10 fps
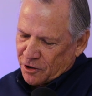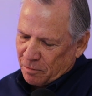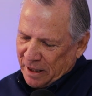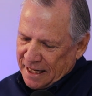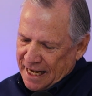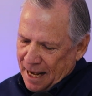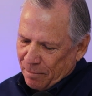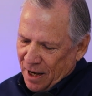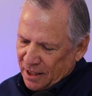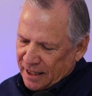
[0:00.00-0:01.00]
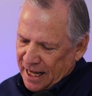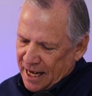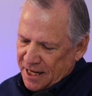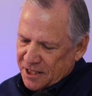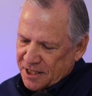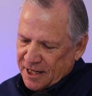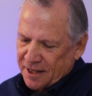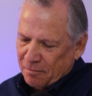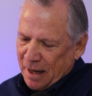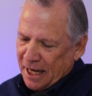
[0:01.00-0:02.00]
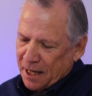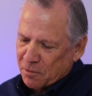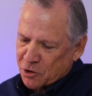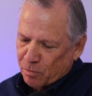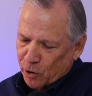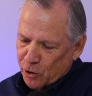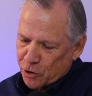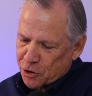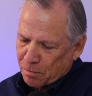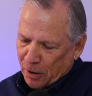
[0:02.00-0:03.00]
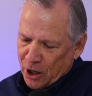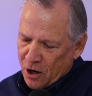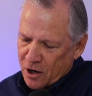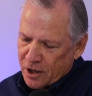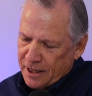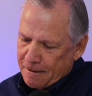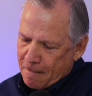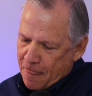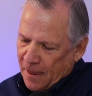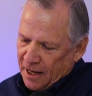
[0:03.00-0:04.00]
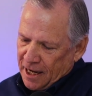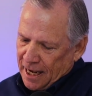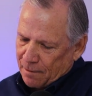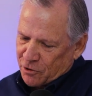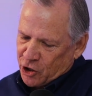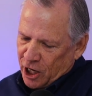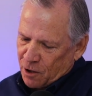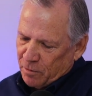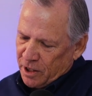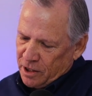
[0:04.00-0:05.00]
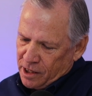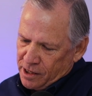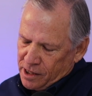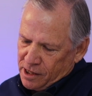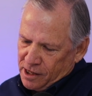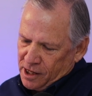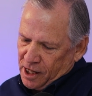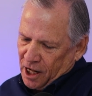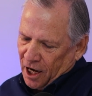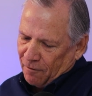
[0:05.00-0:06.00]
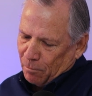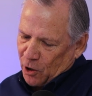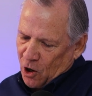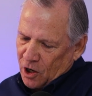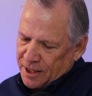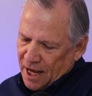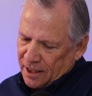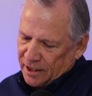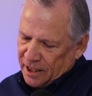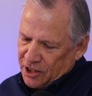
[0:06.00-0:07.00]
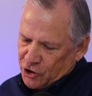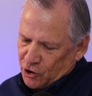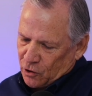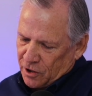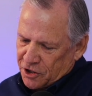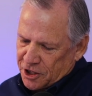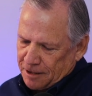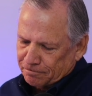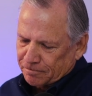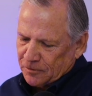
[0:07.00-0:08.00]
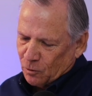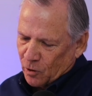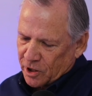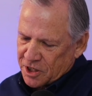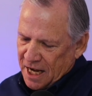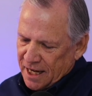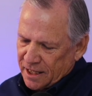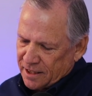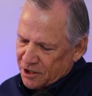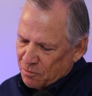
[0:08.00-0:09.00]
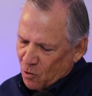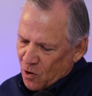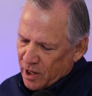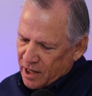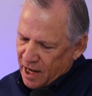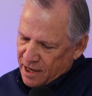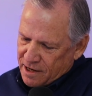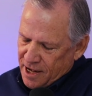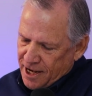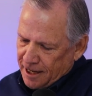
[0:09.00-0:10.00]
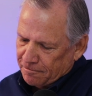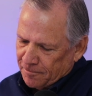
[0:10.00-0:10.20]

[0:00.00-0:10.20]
BDI podcast. My name is Bruce Bernard. I'm chairman of Bernard Donegan Insurance. We're excited this morning and